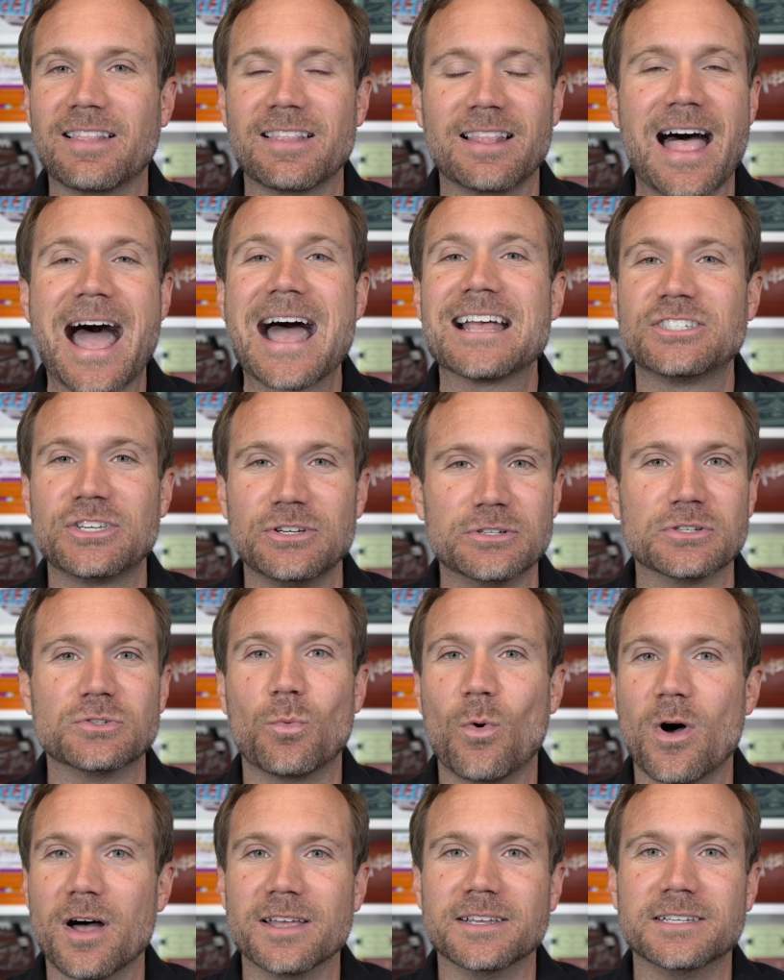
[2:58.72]
last year's
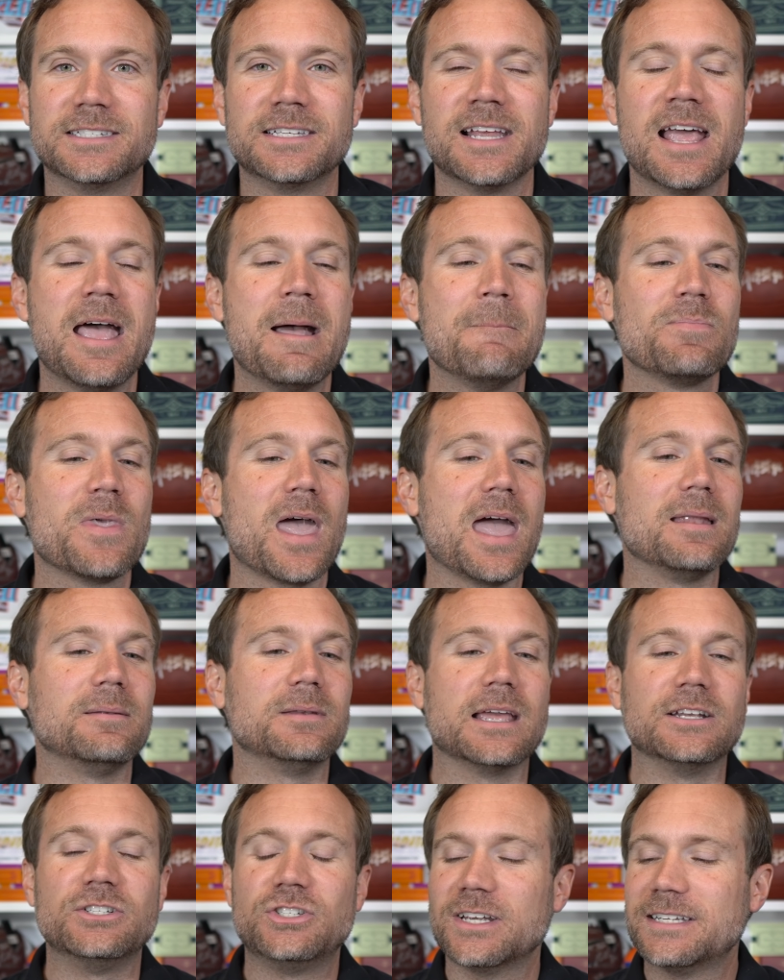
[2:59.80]
was. And,
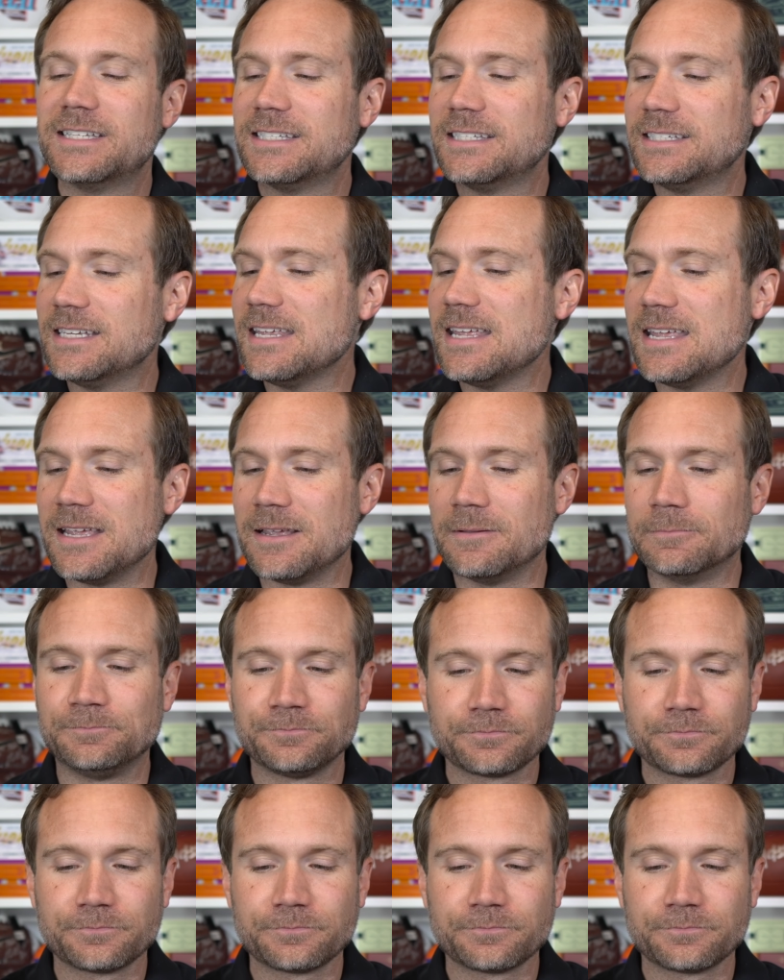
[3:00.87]
and just seeing